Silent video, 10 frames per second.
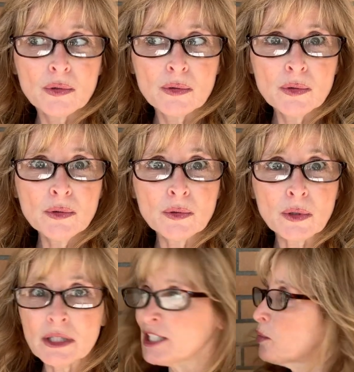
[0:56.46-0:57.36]
Ooh,
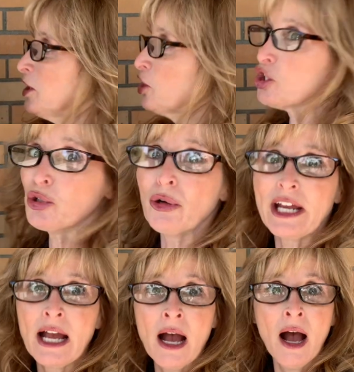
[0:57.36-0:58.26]
let's read the
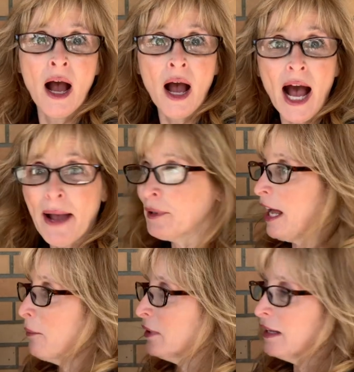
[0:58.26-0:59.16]
story. I'm
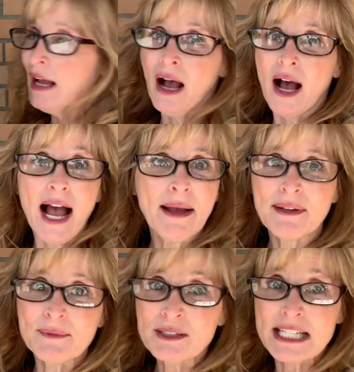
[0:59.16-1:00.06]

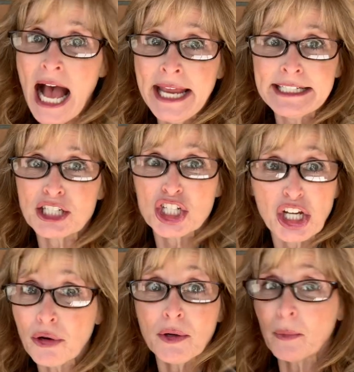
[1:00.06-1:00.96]
dying to
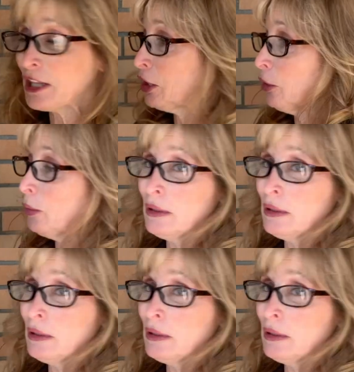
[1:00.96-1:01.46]
share it with you.